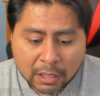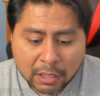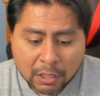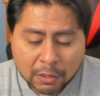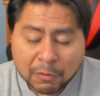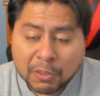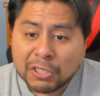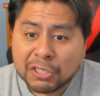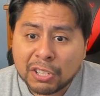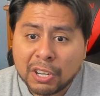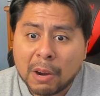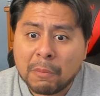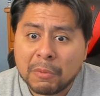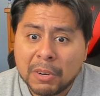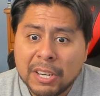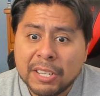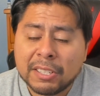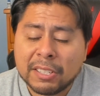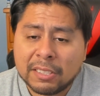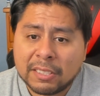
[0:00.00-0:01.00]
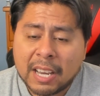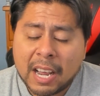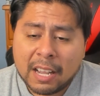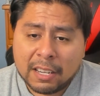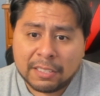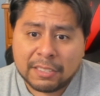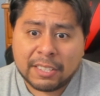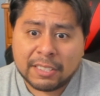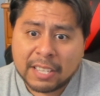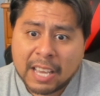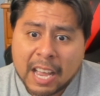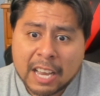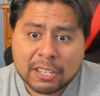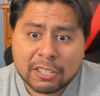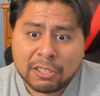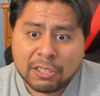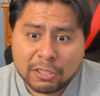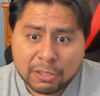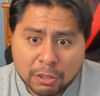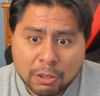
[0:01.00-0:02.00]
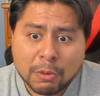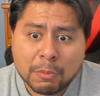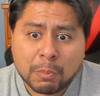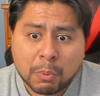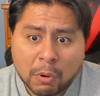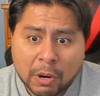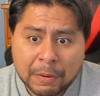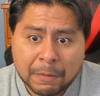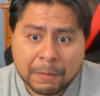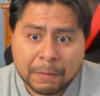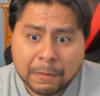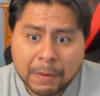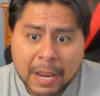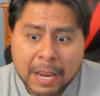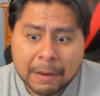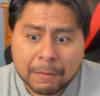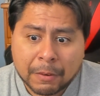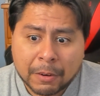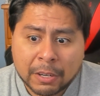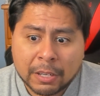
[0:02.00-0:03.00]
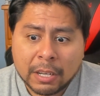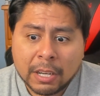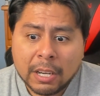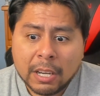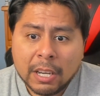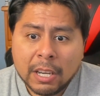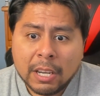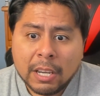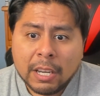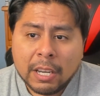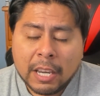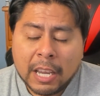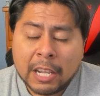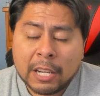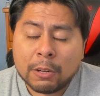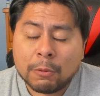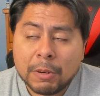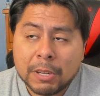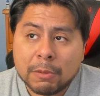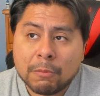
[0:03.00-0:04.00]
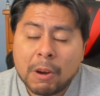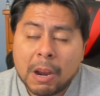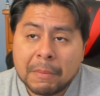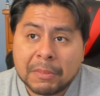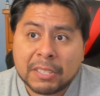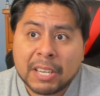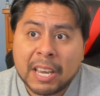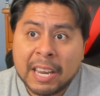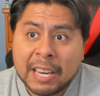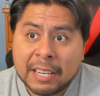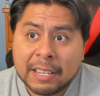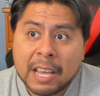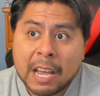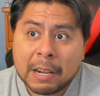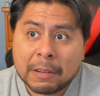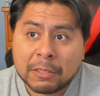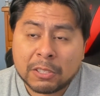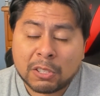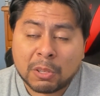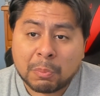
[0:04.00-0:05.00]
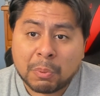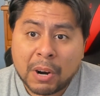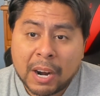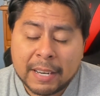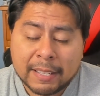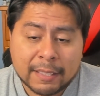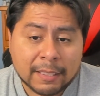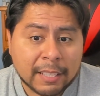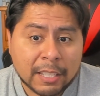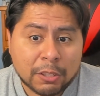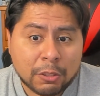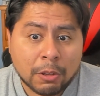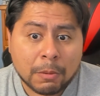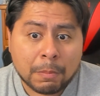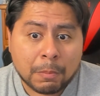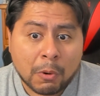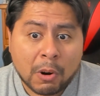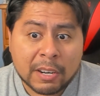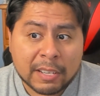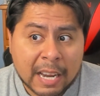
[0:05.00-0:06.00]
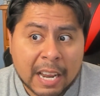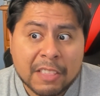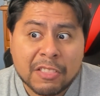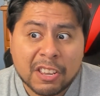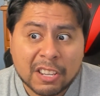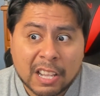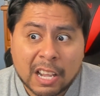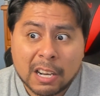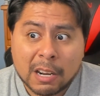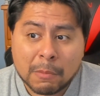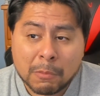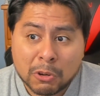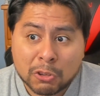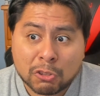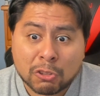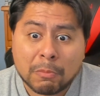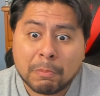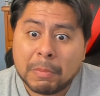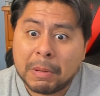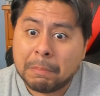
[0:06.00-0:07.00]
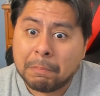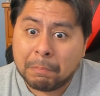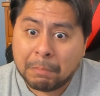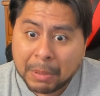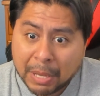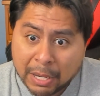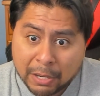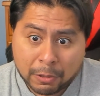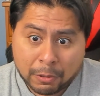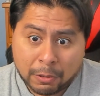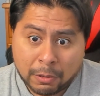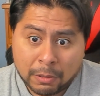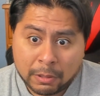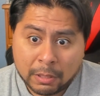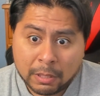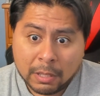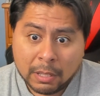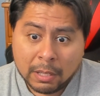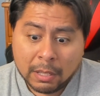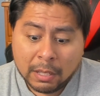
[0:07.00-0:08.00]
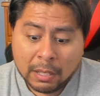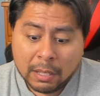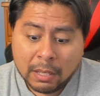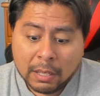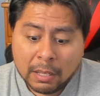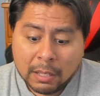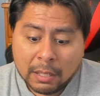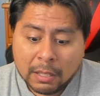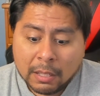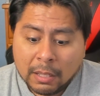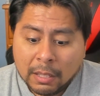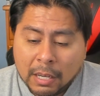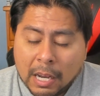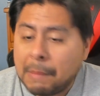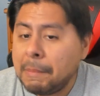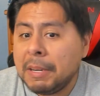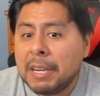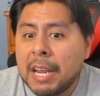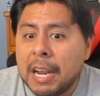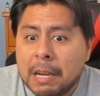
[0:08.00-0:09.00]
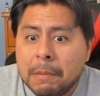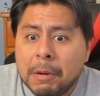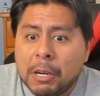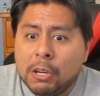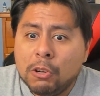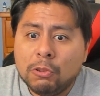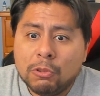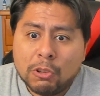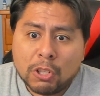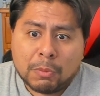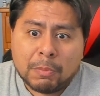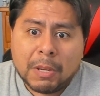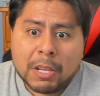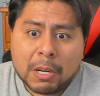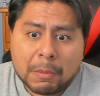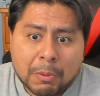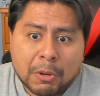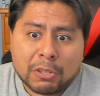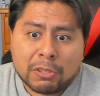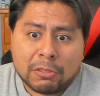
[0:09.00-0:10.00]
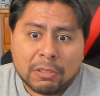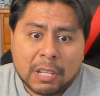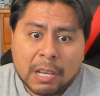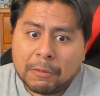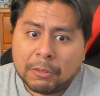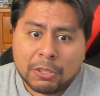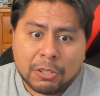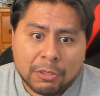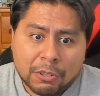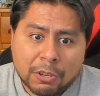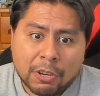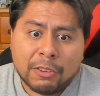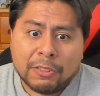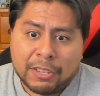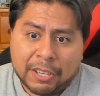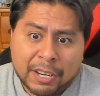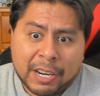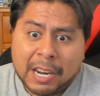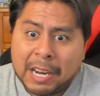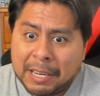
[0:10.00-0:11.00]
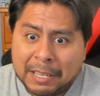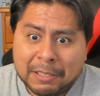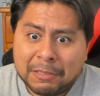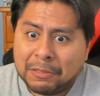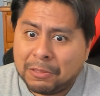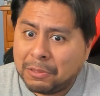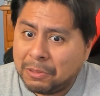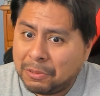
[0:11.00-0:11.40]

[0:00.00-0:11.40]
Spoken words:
For some reason, Dallas is actually a 2-point favorite. And the reason why I'm saying that, surprisingly 2 points, I think that number should be bigger. I mean, anybody who knows me on a personal level, you know that I